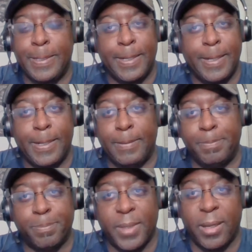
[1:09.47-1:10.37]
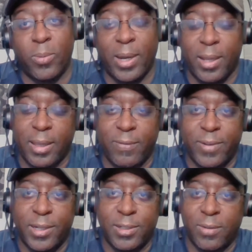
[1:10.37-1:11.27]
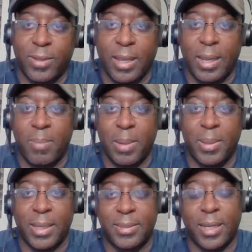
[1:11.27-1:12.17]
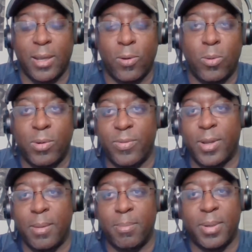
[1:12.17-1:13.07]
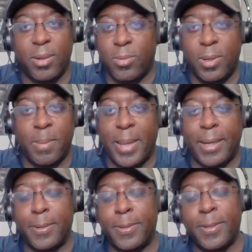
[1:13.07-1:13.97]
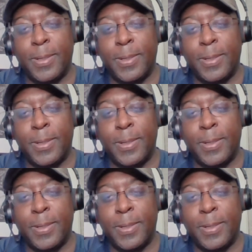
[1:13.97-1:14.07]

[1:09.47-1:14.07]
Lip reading: And the way that they finished off the game, maybe that second goal would have come, but it wouldn't have mattered.